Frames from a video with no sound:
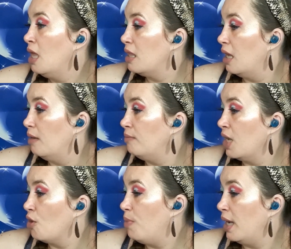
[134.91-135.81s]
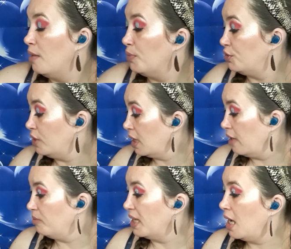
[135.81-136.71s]
That mango pineapple drink
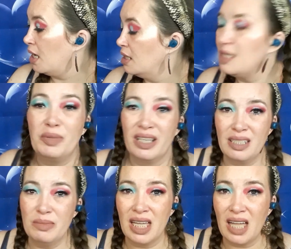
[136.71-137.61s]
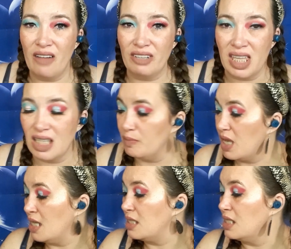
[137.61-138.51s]
gave me gas, but it seems like everything gives me
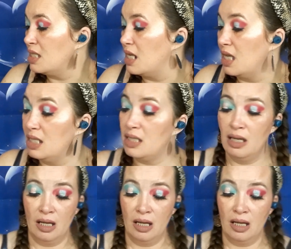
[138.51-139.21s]
gas these days.